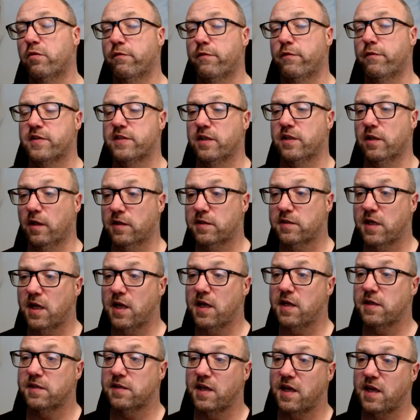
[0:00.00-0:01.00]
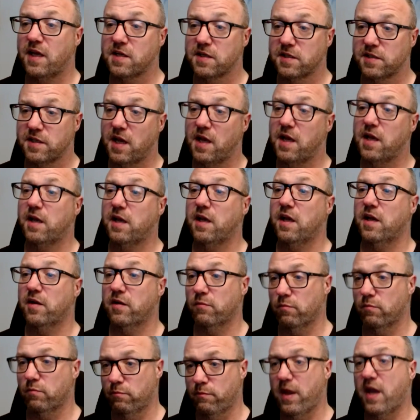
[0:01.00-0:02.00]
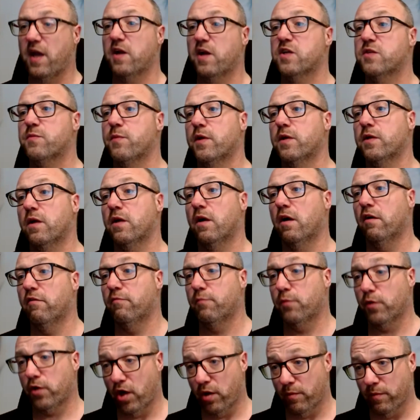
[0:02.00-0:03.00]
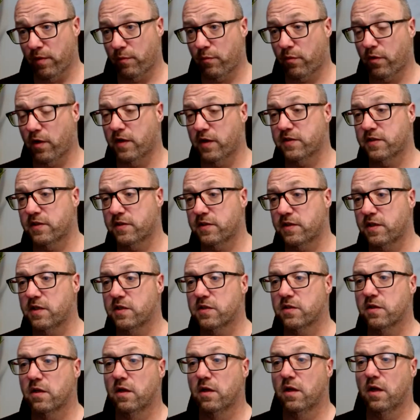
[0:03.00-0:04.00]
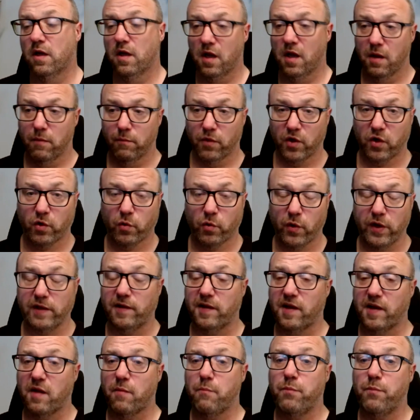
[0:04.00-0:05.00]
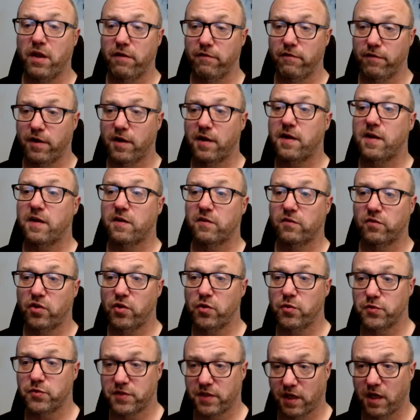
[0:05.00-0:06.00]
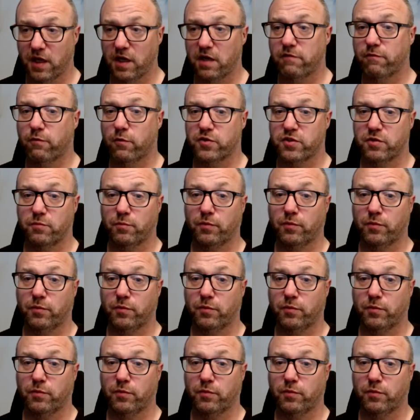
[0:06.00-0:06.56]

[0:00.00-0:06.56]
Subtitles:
to facilitate the intake and management of procurement processes, but quickly then pivoted into using it for